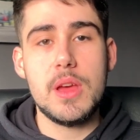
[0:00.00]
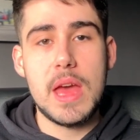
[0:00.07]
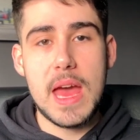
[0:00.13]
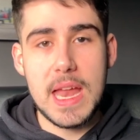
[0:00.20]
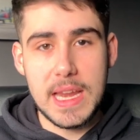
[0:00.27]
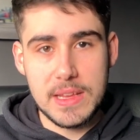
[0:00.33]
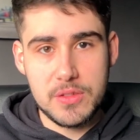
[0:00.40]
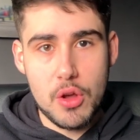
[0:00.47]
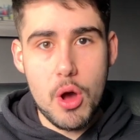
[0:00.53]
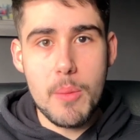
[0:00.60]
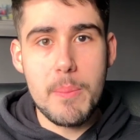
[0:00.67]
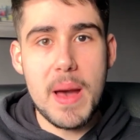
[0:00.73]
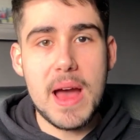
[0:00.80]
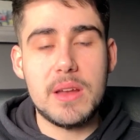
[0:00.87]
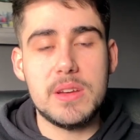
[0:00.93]
and it's
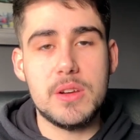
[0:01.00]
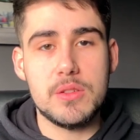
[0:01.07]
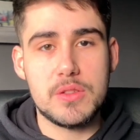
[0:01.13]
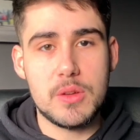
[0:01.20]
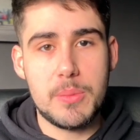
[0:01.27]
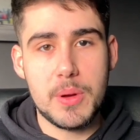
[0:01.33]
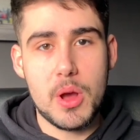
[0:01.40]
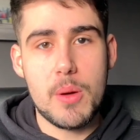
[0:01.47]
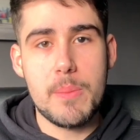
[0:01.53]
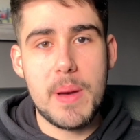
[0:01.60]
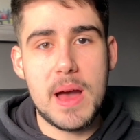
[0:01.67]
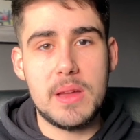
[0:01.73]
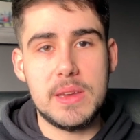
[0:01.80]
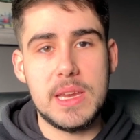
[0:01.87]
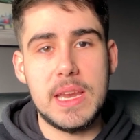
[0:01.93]
compounding on top of
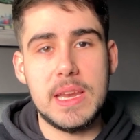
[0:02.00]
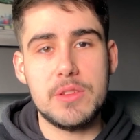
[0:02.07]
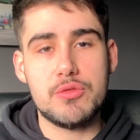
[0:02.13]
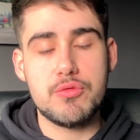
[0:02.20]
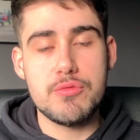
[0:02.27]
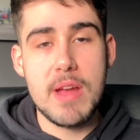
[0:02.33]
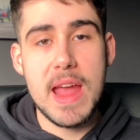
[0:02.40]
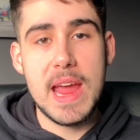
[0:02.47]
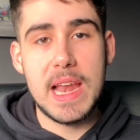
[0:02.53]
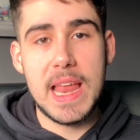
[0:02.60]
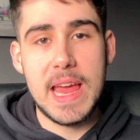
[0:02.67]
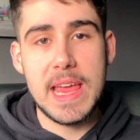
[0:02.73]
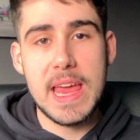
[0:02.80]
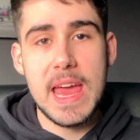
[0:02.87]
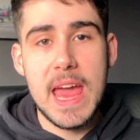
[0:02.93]
compounding, and it's
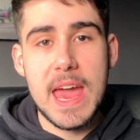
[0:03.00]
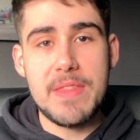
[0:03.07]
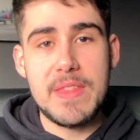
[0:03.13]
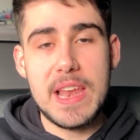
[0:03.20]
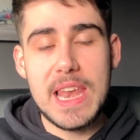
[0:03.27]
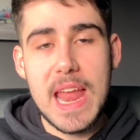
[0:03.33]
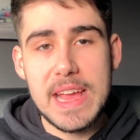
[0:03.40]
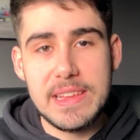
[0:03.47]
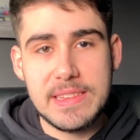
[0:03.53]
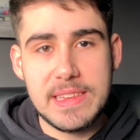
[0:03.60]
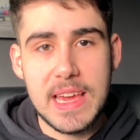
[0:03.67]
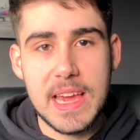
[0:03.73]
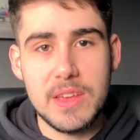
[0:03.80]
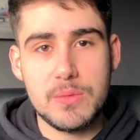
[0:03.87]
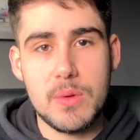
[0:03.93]
really in the later
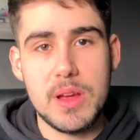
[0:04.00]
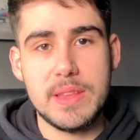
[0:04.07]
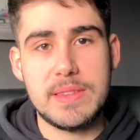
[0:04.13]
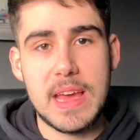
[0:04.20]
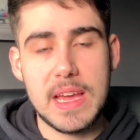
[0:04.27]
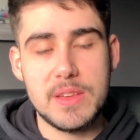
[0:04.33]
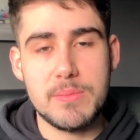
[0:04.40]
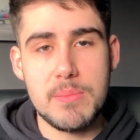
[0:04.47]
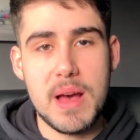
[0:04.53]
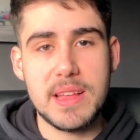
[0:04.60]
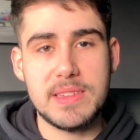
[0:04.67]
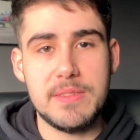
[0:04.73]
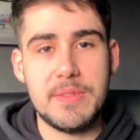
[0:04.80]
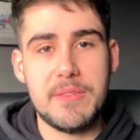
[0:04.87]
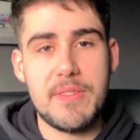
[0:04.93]
years where it takes
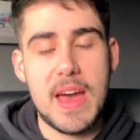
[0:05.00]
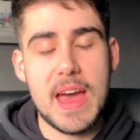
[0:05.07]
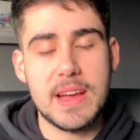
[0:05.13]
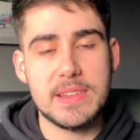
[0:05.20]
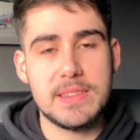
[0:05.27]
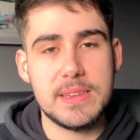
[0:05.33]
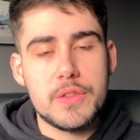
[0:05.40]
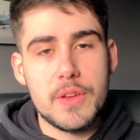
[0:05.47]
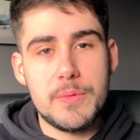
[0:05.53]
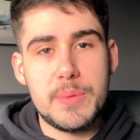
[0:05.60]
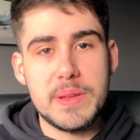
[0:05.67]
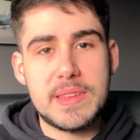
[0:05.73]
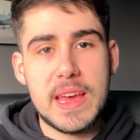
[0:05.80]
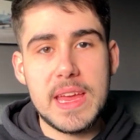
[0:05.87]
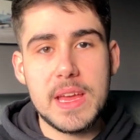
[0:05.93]
massive effect. So if
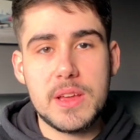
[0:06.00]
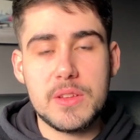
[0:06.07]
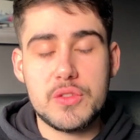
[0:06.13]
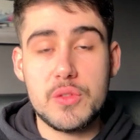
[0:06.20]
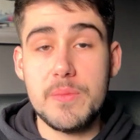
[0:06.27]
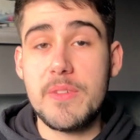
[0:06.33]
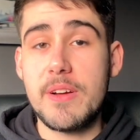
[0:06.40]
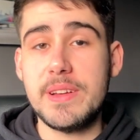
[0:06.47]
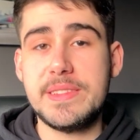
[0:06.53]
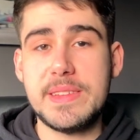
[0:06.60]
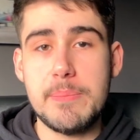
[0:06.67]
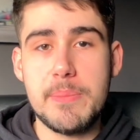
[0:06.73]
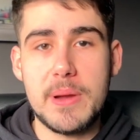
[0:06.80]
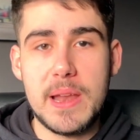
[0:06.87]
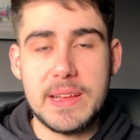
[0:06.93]
we take some very
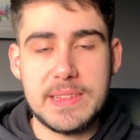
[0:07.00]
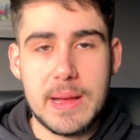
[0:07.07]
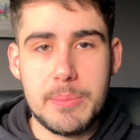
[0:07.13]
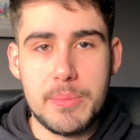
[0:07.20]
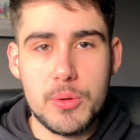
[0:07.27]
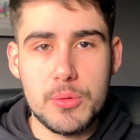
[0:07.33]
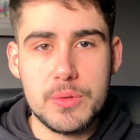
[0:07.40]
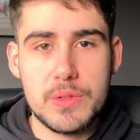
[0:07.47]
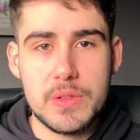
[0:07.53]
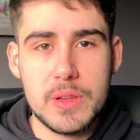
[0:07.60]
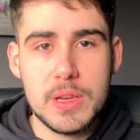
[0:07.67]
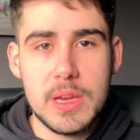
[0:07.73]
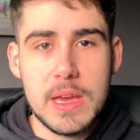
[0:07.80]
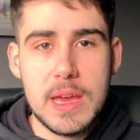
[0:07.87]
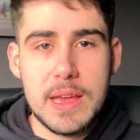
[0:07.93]
simple examples
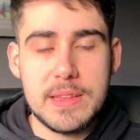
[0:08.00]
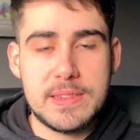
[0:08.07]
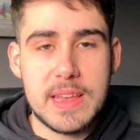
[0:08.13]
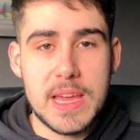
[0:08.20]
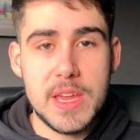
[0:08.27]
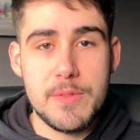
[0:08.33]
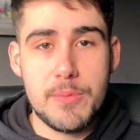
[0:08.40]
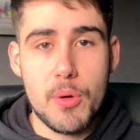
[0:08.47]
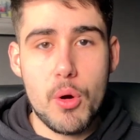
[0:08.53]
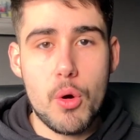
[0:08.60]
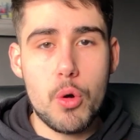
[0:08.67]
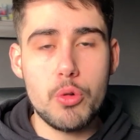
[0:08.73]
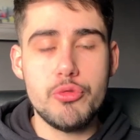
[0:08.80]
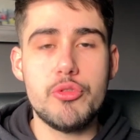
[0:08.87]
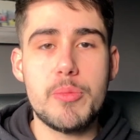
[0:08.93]
and say you've put
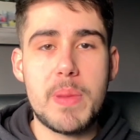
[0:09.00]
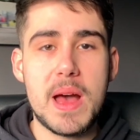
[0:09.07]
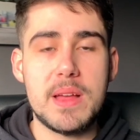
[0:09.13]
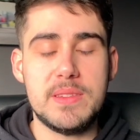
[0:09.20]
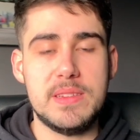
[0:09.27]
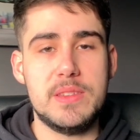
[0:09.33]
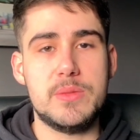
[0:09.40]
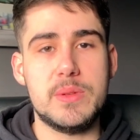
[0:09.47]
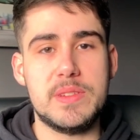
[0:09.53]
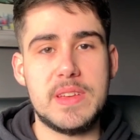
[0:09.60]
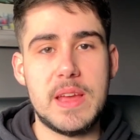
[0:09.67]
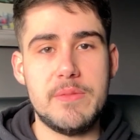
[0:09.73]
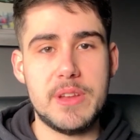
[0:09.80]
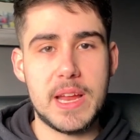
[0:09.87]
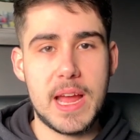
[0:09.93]
£100 into a
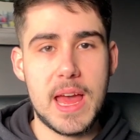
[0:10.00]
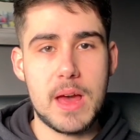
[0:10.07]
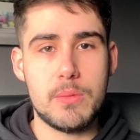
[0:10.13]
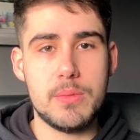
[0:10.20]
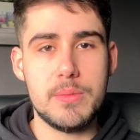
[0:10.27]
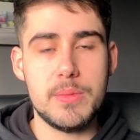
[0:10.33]
saving account